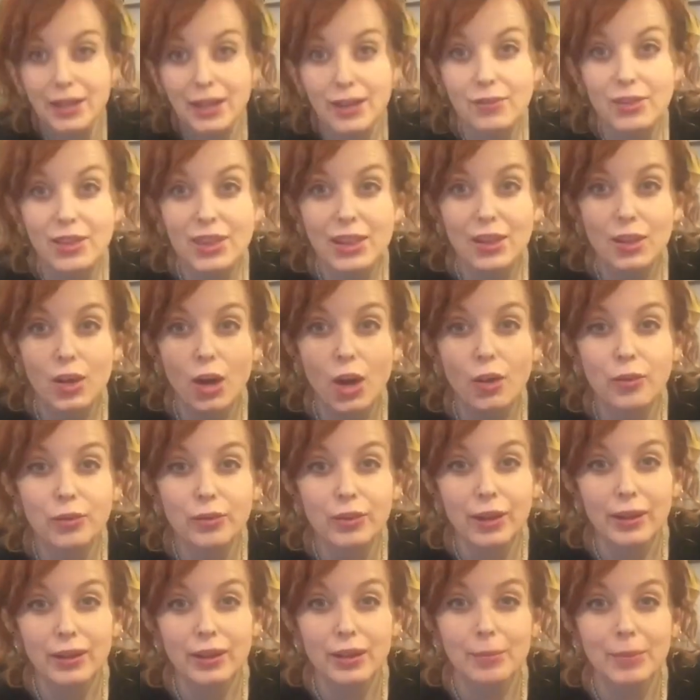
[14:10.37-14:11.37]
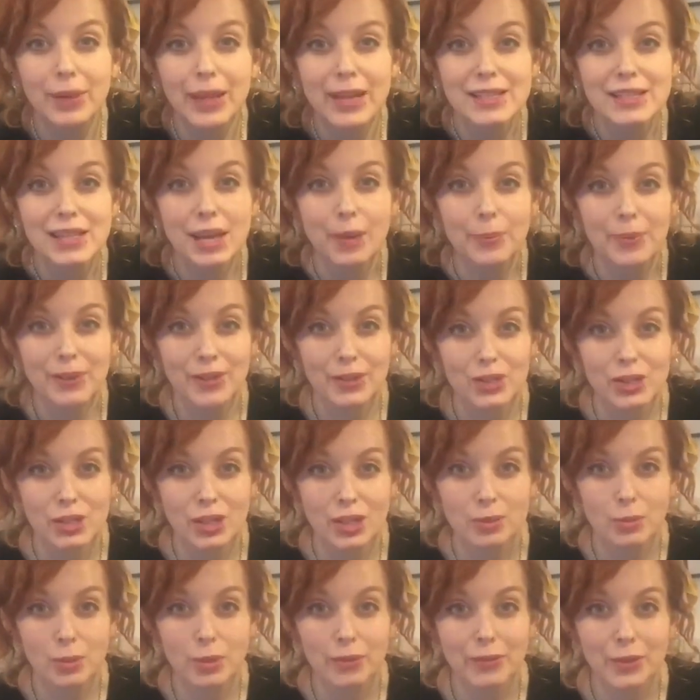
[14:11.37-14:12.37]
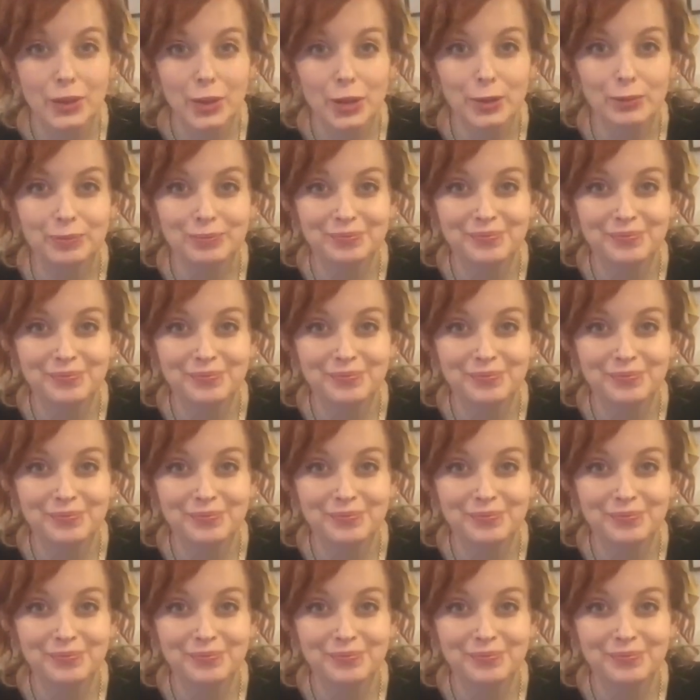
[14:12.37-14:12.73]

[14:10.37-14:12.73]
everything off, I'm going to plate up and I'll show you what I've got.